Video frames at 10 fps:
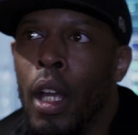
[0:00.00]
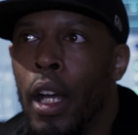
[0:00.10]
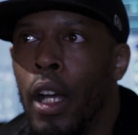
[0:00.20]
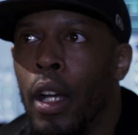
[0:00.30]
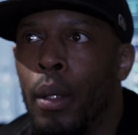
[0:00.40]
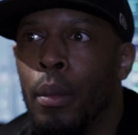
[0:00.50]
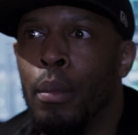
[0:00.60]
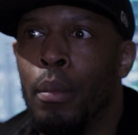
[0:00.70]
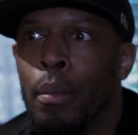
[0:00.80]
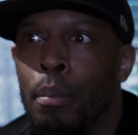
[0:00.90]

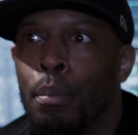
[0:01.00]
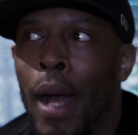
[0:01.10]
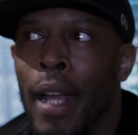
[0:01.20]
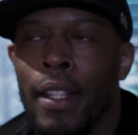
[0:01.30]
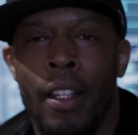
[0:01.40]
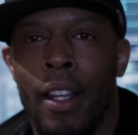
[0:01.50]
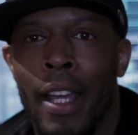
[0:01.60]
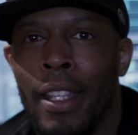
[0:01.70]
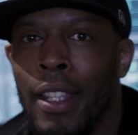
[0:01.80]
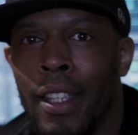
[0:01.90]
But I didn't
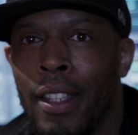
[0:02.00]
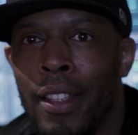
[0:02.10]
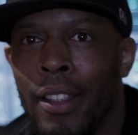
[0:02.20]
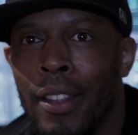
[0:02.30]
like it.